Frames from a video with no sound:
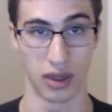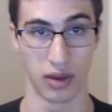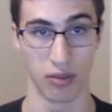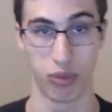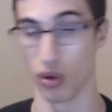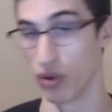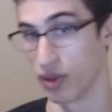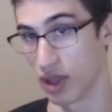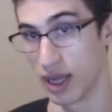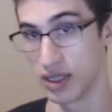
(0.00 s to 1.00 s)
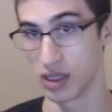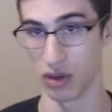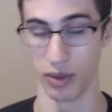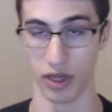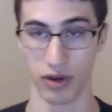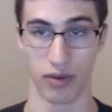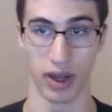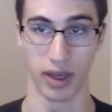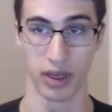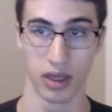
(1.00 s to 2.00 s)
blur the lines a little bit,
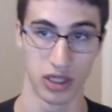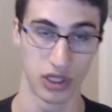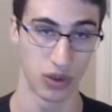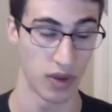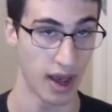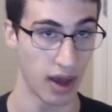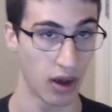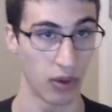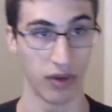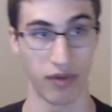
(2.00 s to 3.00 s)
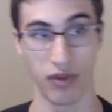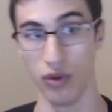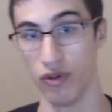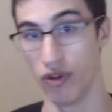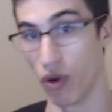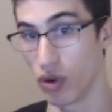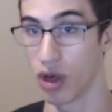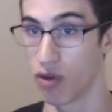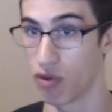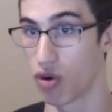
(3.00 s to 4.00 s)
right? So now if you don't
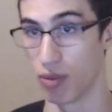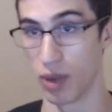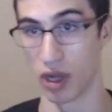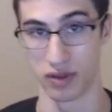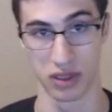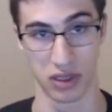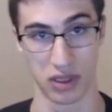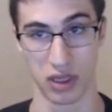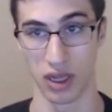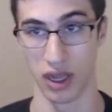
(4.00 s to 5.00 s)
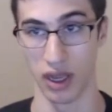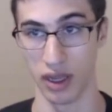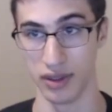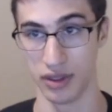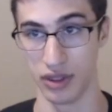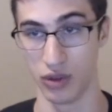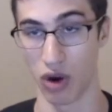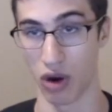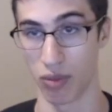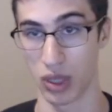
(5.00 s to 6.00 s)
have world buffs and you
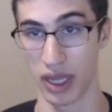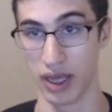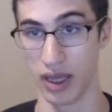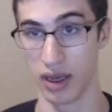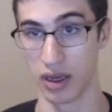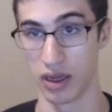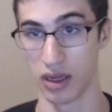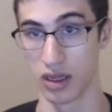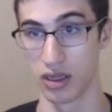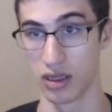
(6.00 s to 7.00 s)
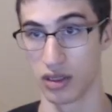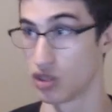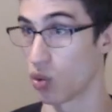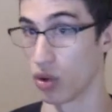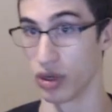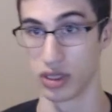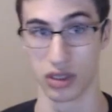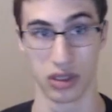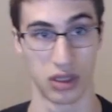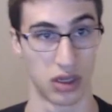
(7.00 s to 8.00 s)
are playing swords,
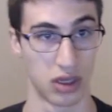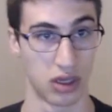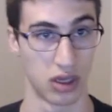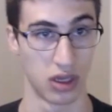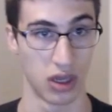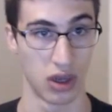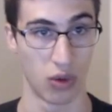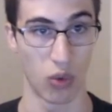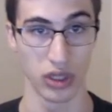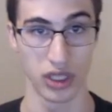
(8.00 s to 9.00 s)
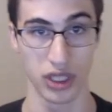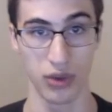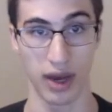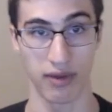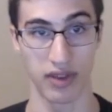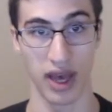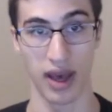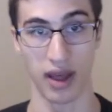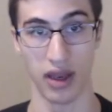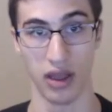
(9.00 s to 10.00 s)
once you have the
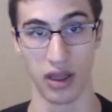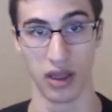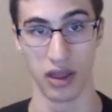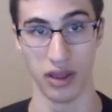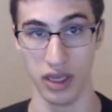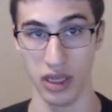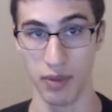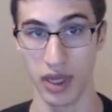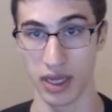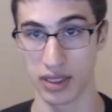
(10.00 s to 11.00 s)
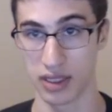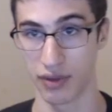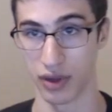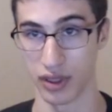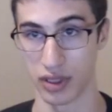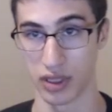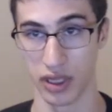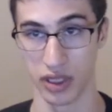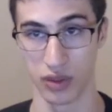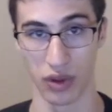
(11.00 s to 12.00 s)
head, the DPS difference
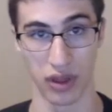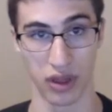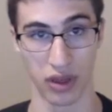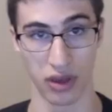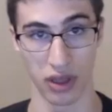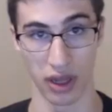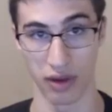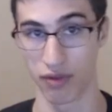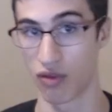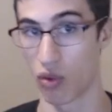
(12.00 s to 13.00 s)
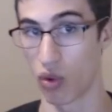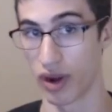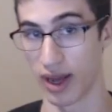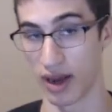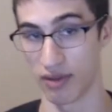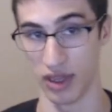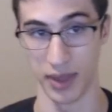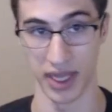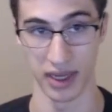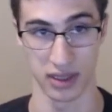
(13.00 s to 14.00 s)
is within like 4.5
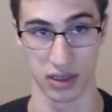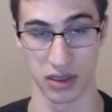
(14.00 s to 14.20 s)
DPS.